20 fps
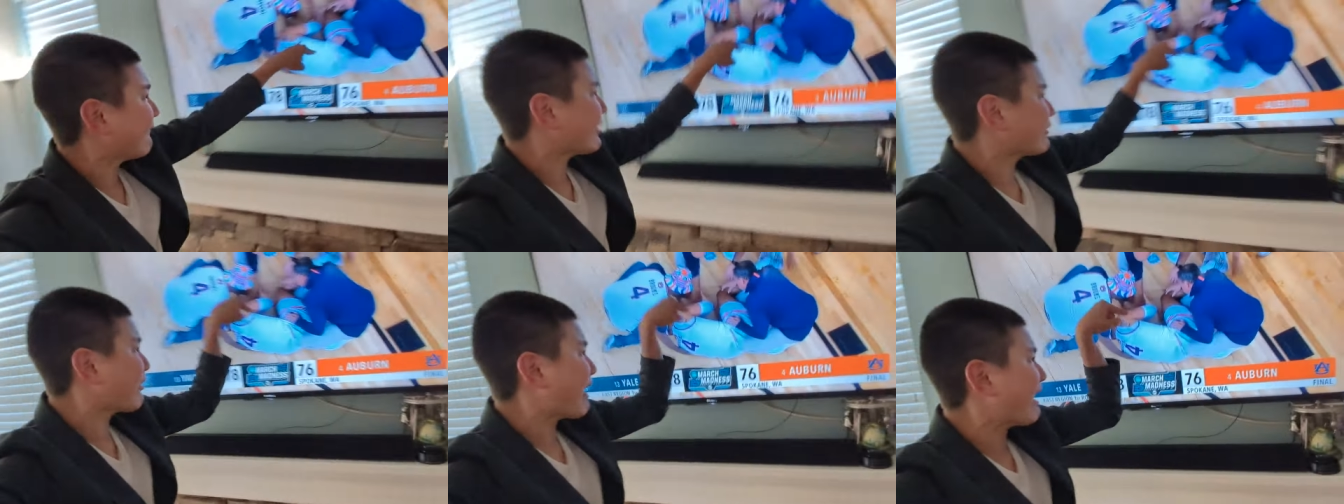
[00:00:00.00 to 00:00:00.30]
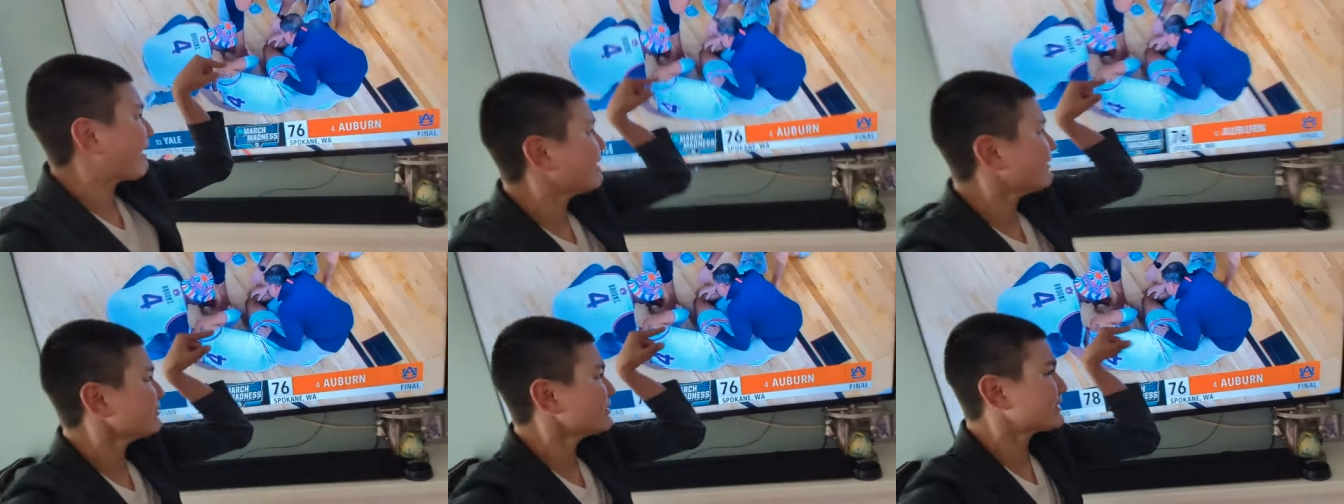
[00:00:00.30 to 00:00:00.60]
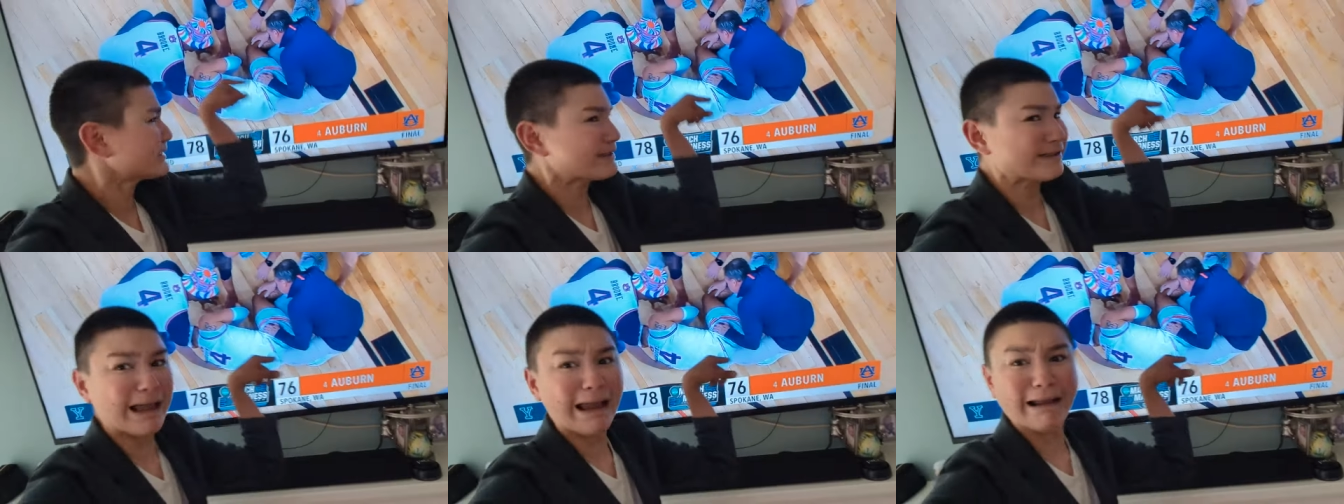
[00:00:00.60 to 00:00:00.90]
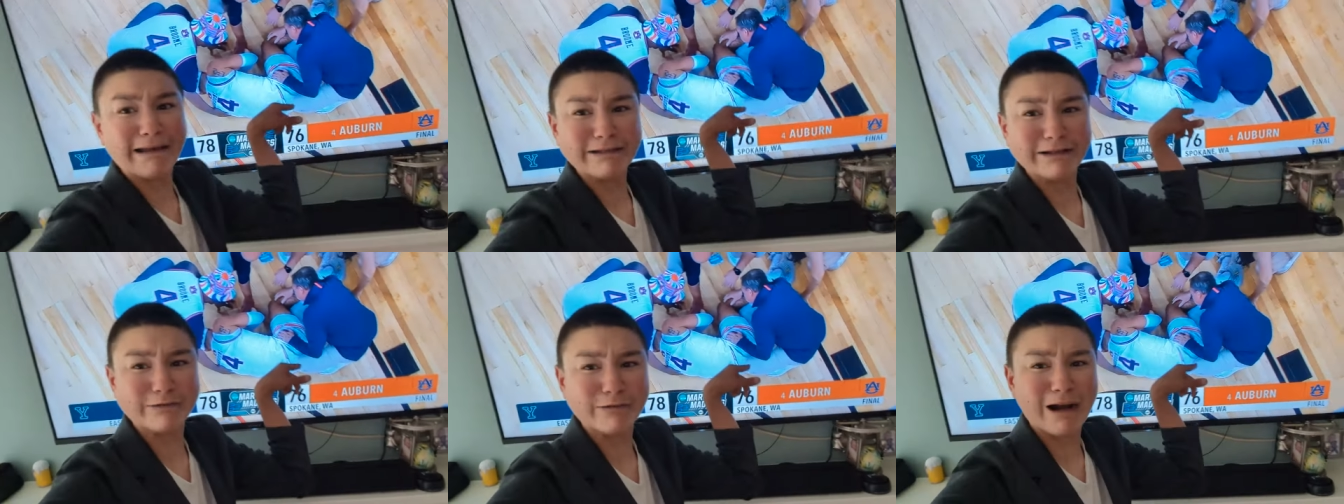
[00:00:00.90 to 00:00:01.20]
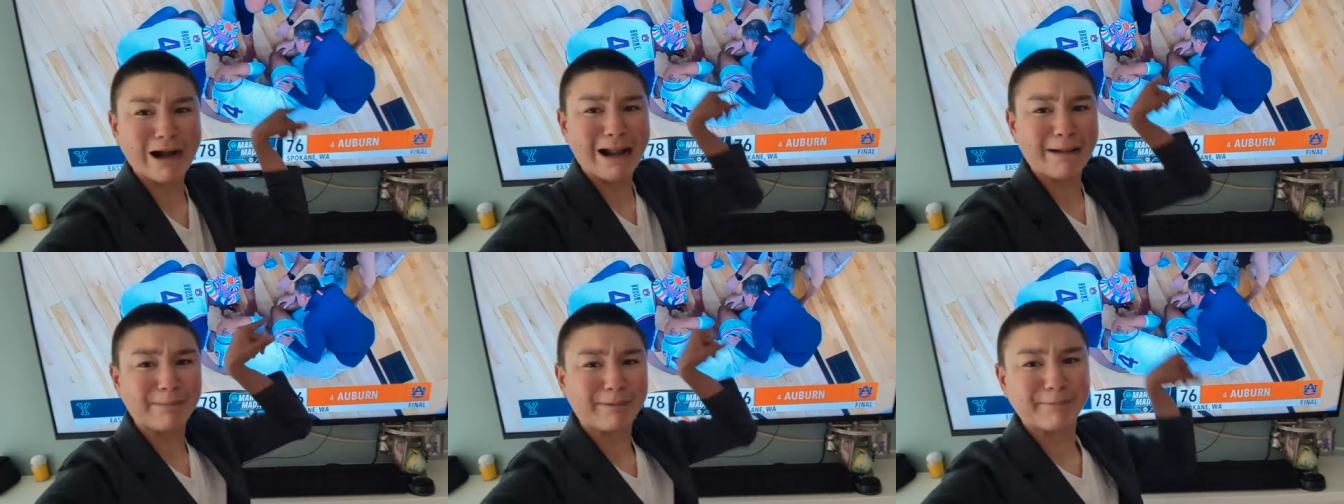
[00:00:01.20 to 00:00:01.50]
on the ground. You stay on the
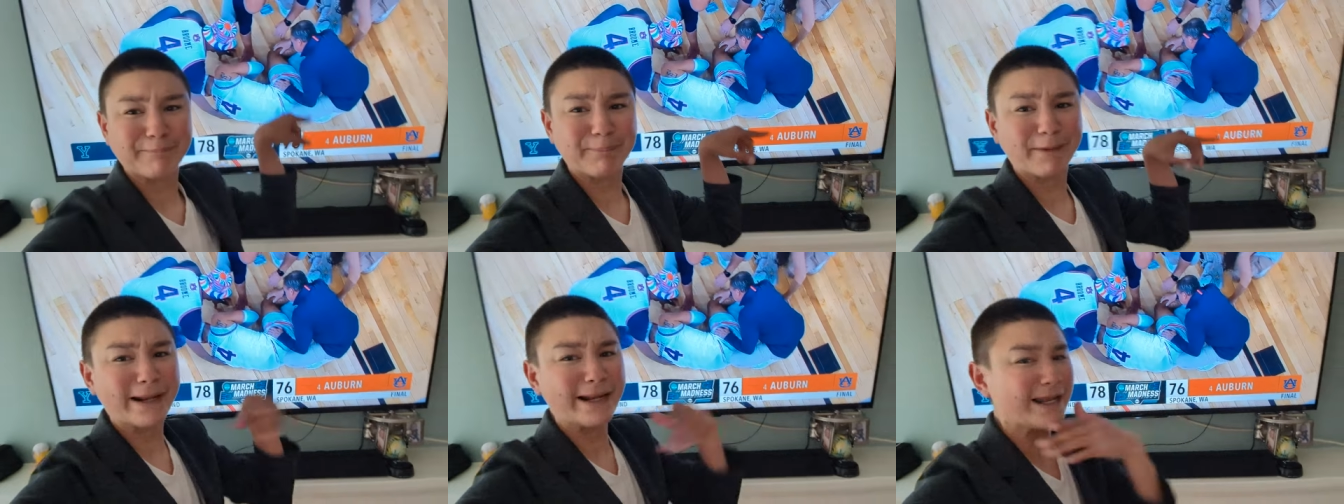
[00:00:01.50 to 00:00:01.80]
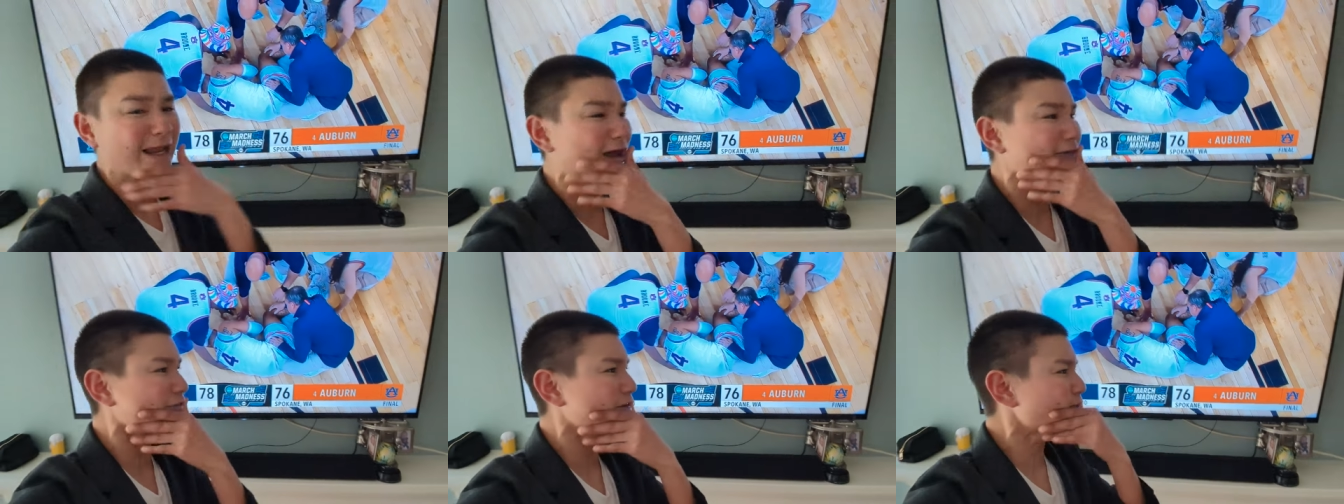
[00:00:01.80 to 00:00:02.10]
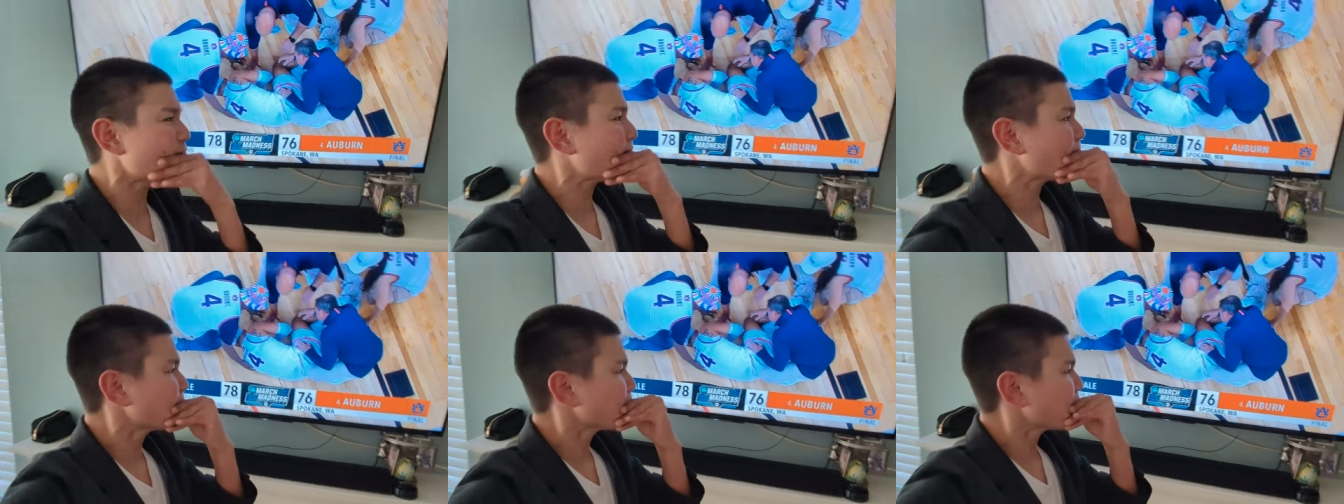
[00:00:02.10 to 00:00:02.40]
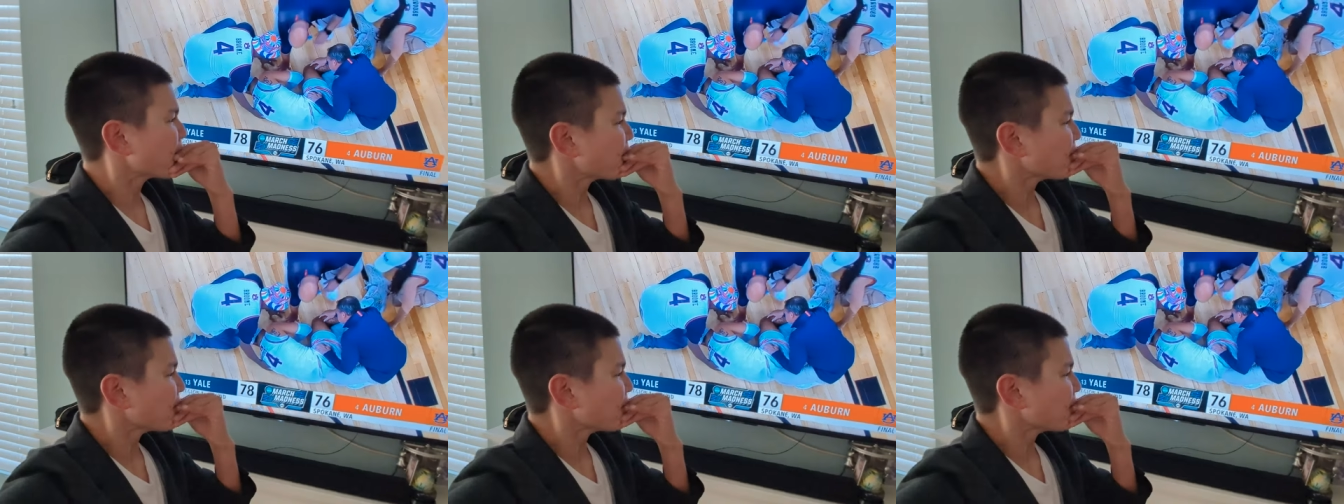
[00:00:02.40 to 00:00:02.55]
ground. I'm spitting everywhere.